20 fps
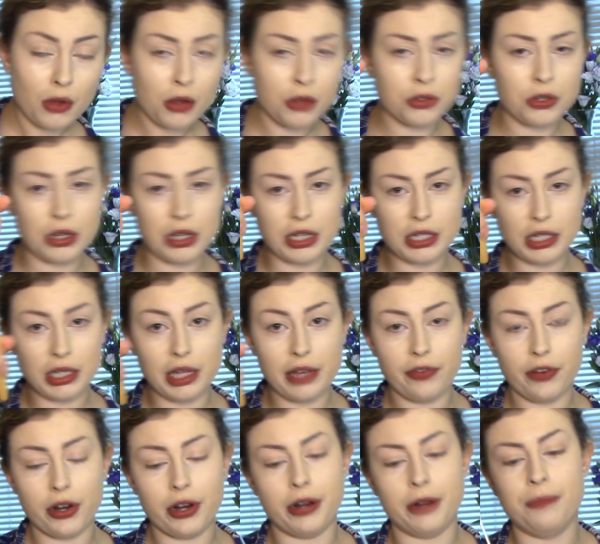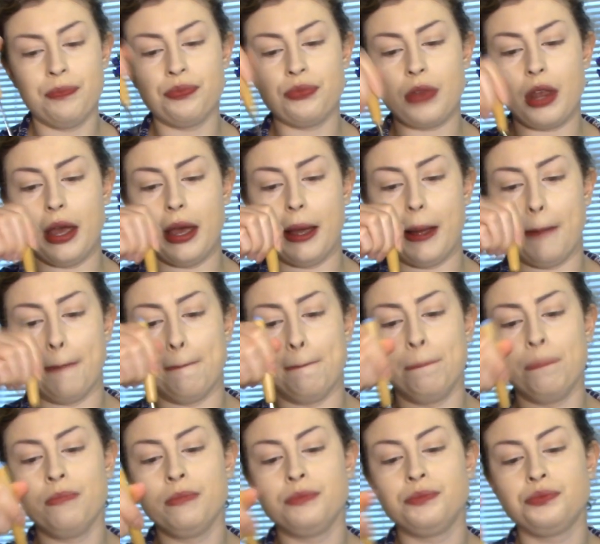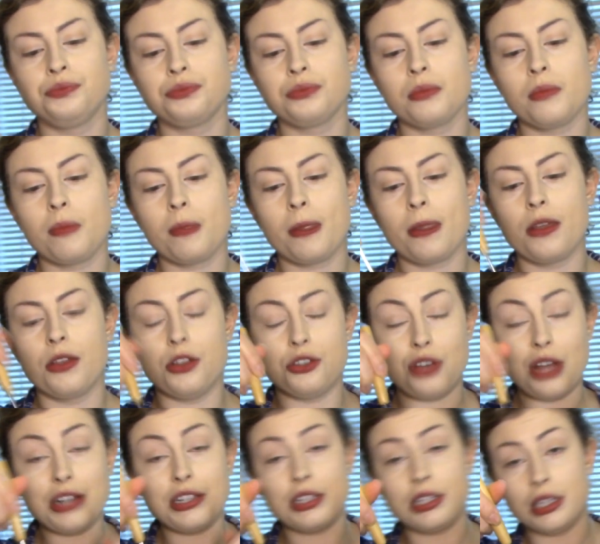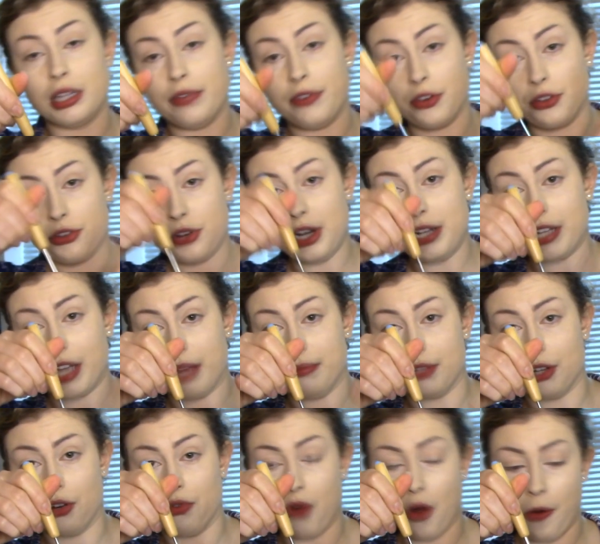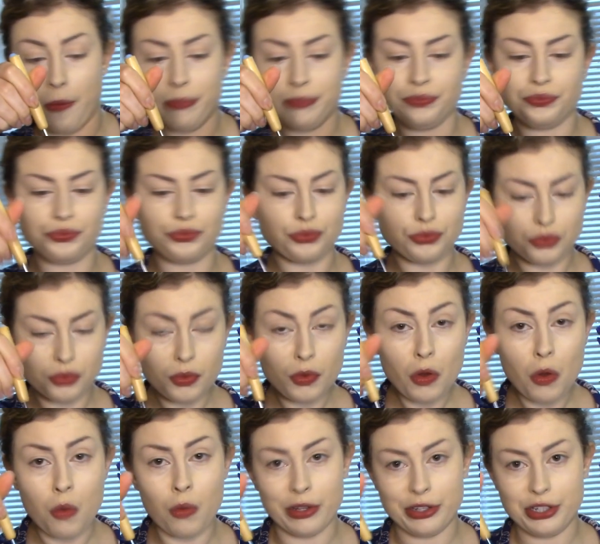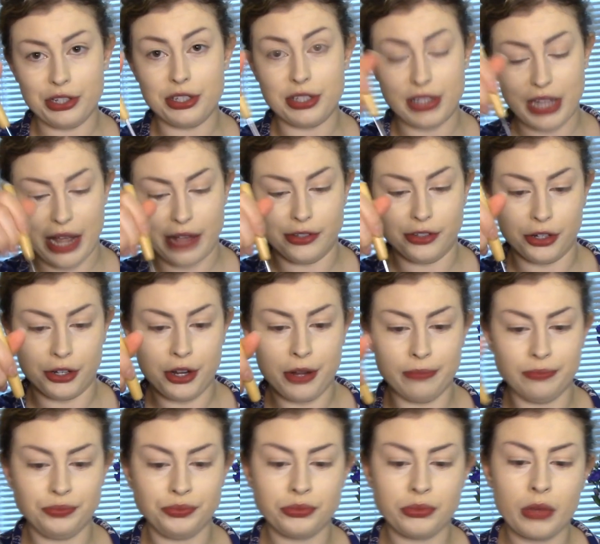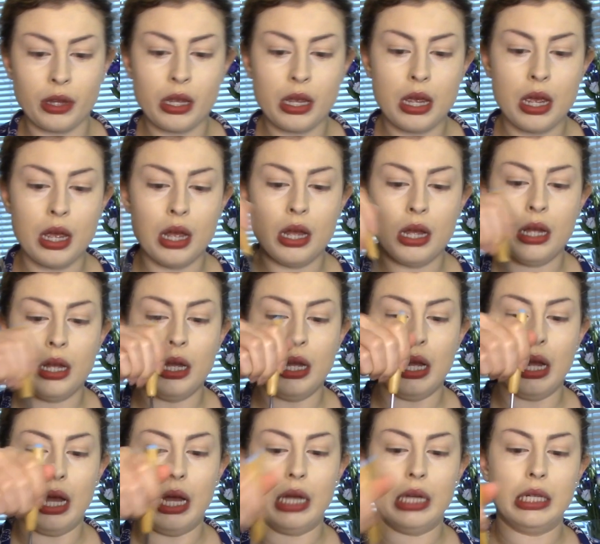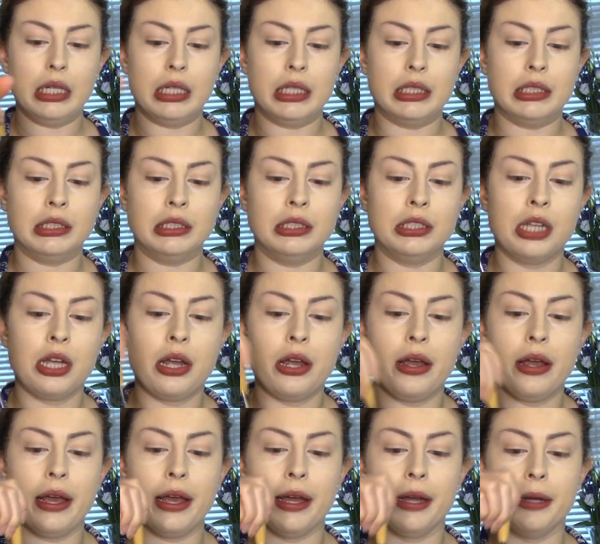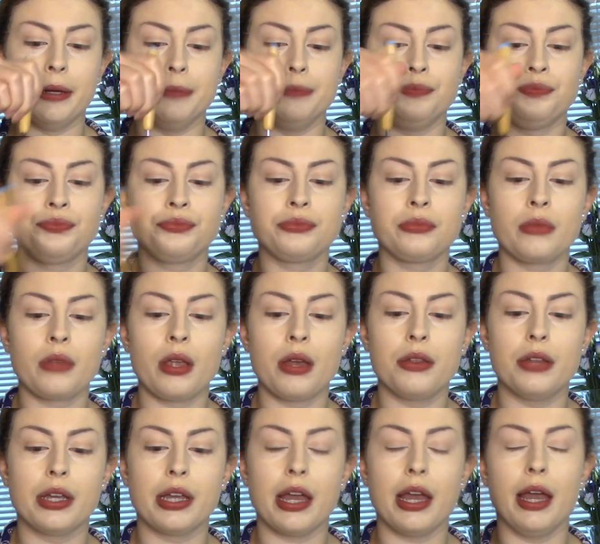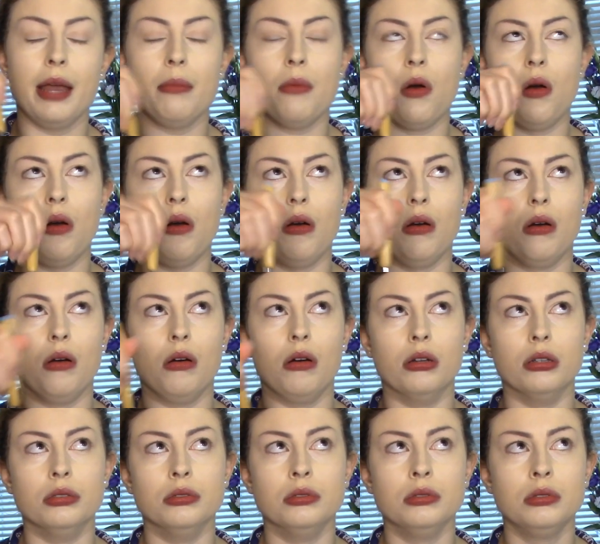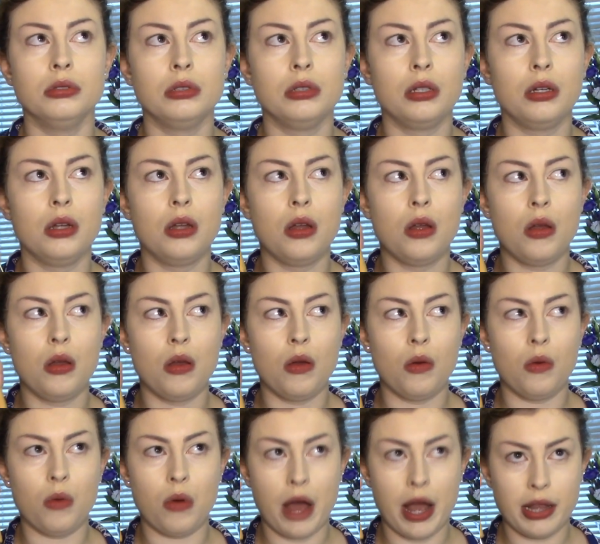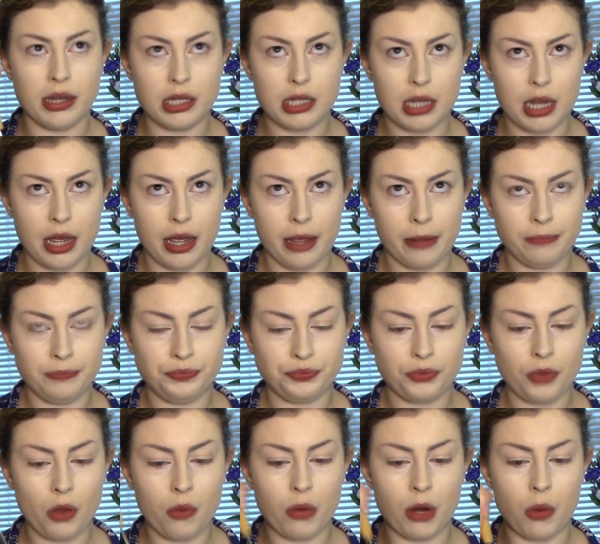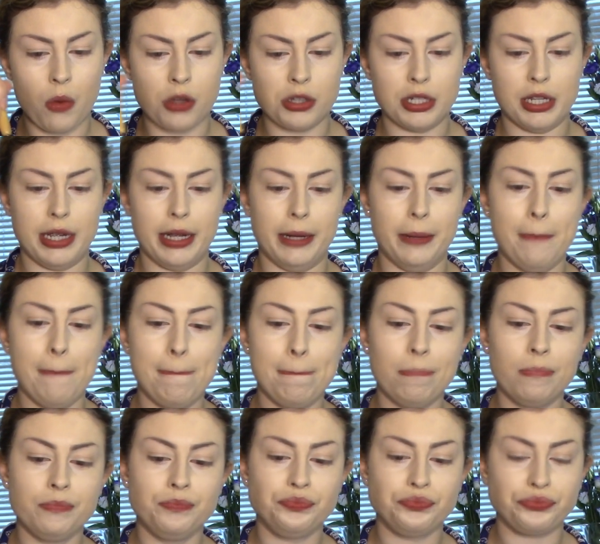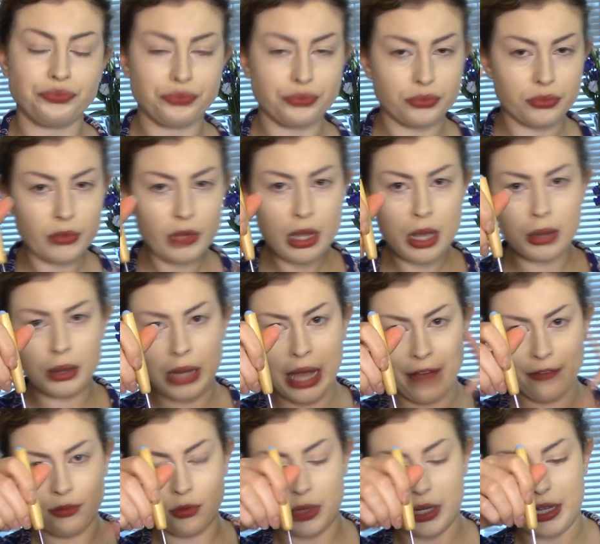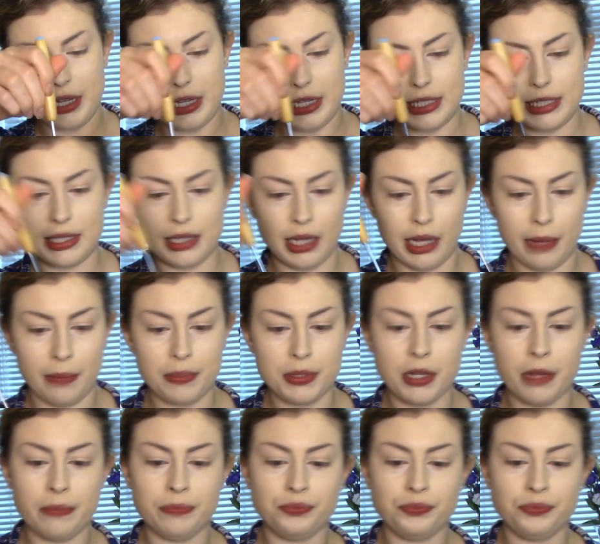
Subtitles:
So they deliver, they try to deliver 3 times in a row, which is standard. And it came on Wednesday when I wasn't in, left one of these slips.